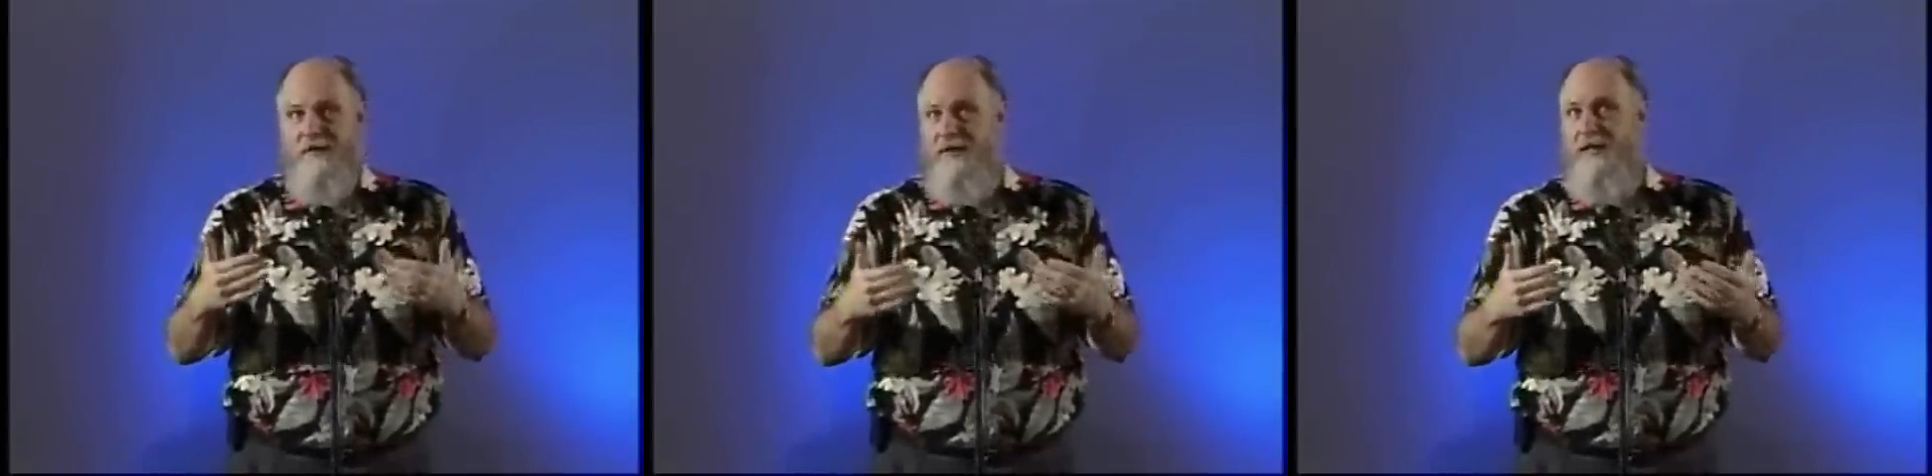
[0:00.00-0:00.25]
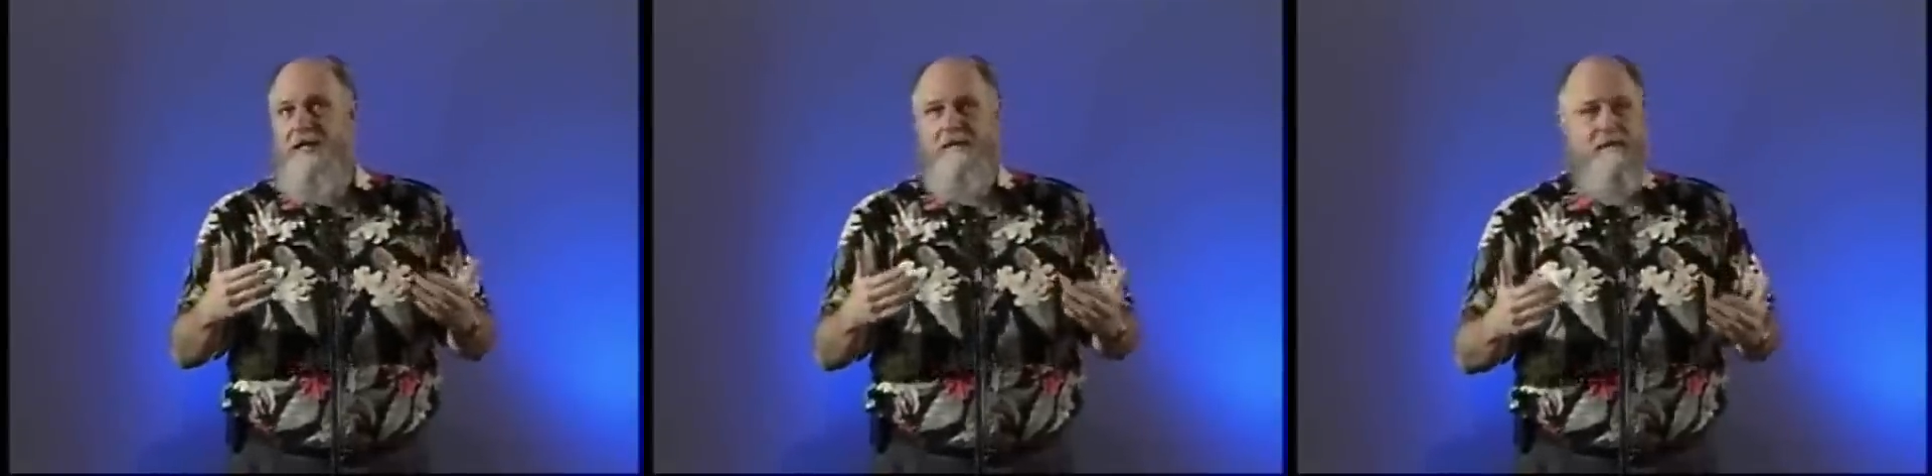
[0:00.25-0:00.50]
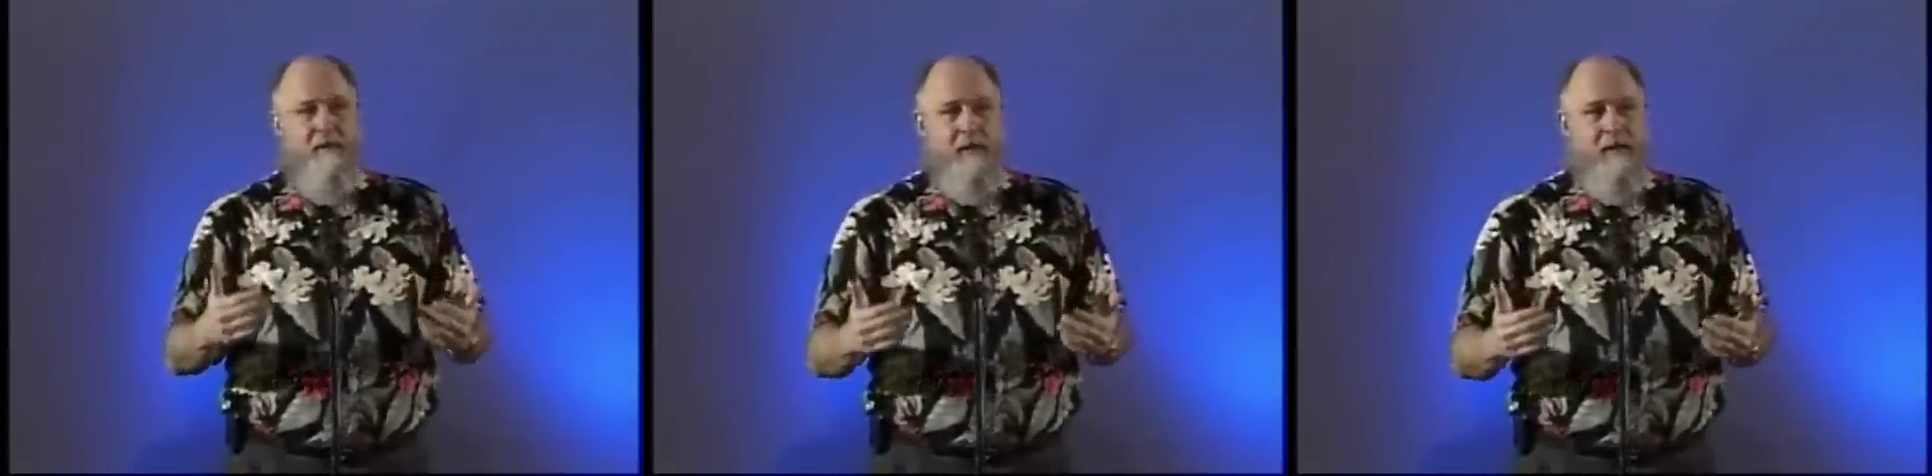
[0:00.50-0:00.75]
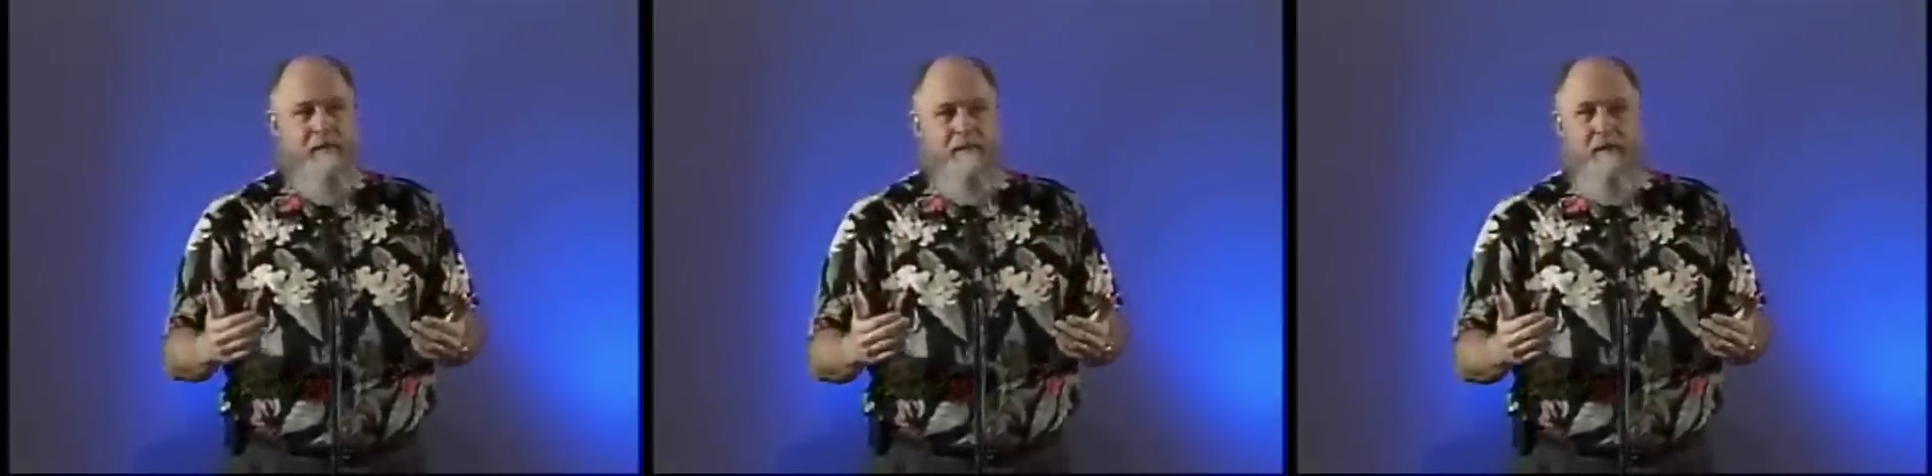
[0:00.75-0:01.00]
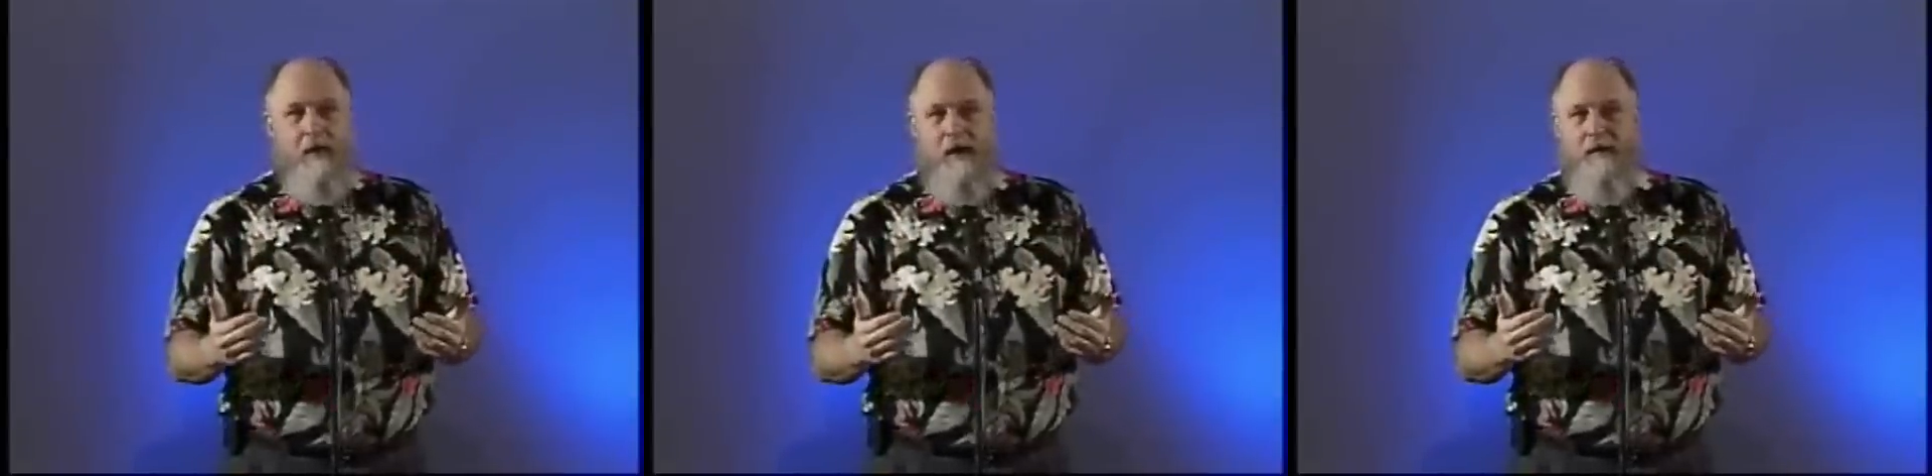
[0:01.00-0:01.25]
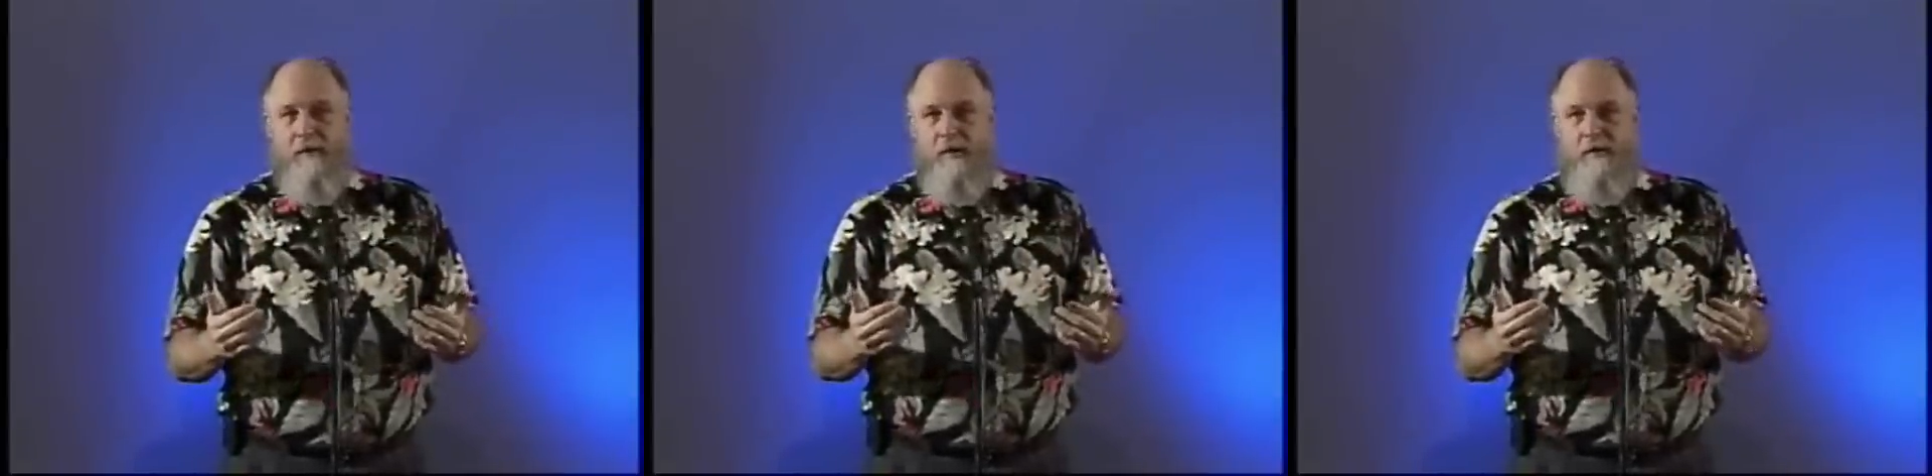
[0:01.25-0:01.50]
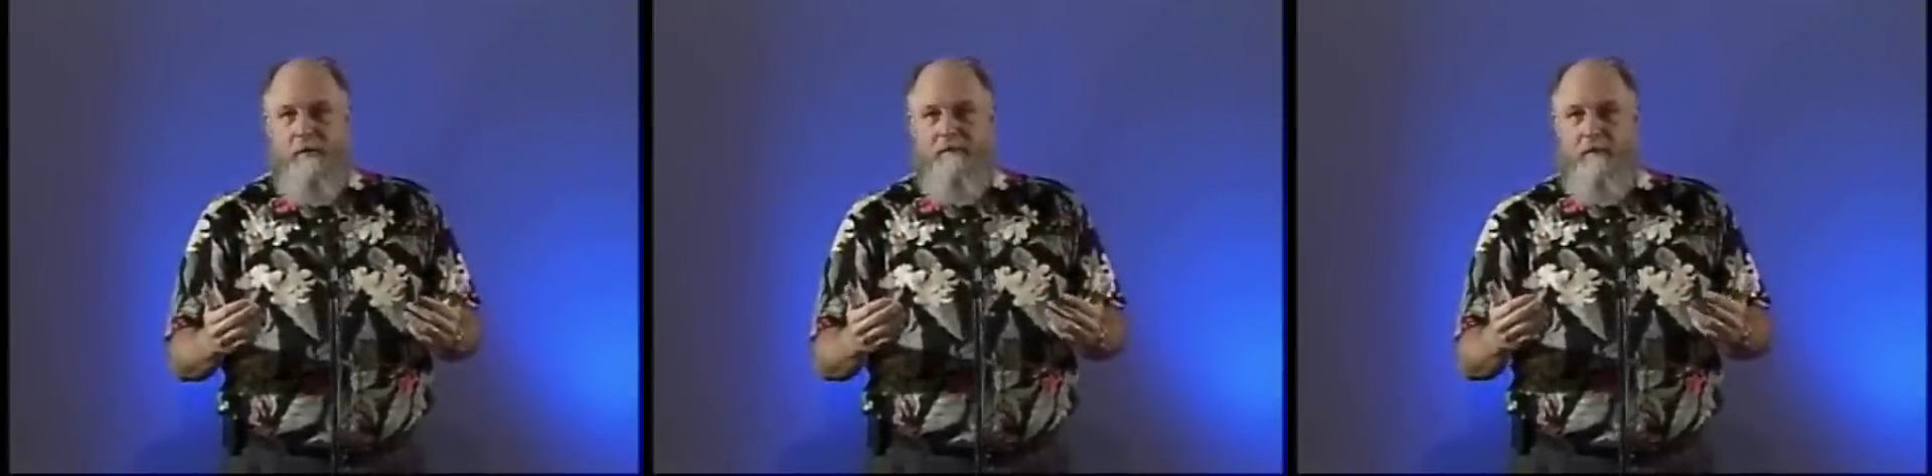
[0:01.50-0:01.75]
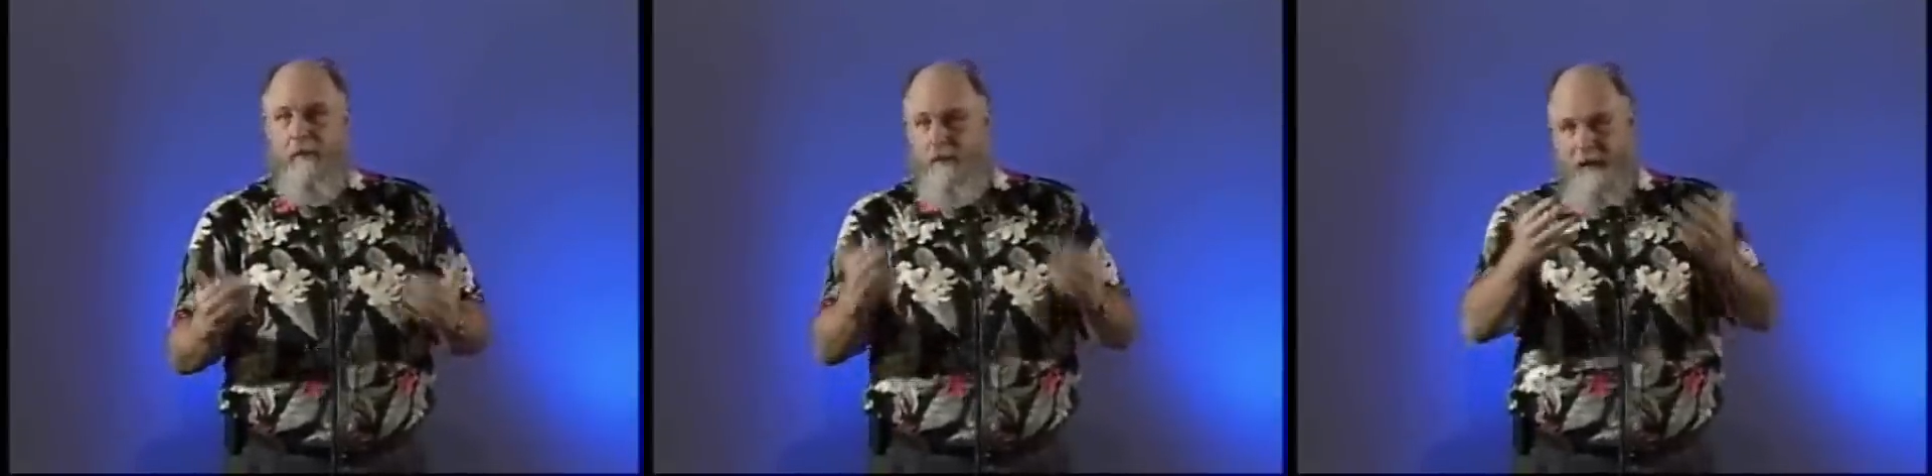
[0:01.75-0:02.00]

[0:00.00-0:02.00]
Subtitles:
seen a fairy frog mother before,